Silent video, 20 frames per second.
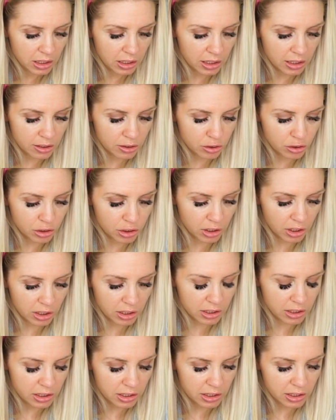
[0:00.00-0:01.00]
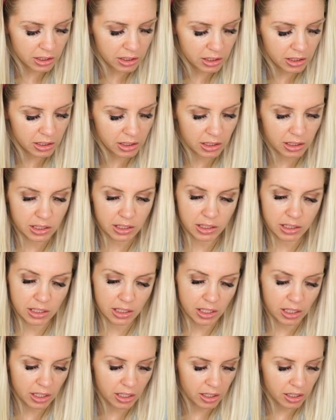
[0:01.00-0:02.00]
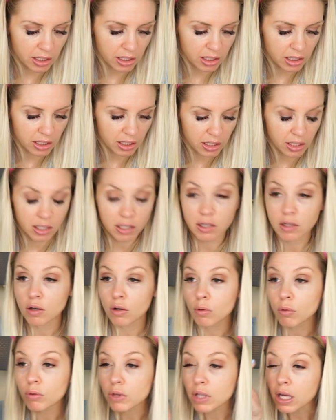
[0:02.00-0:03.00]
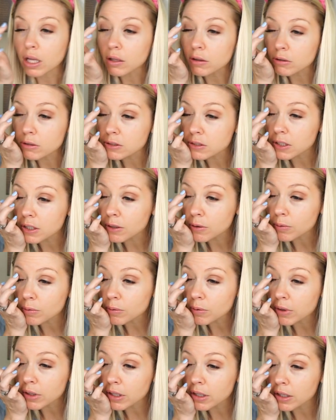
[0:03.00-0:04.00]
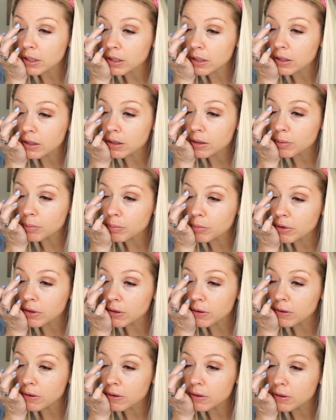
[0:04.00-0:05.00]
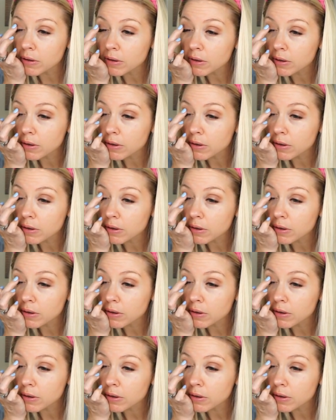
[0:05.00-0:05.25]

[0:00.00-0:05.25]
and just see that looks like right in the middle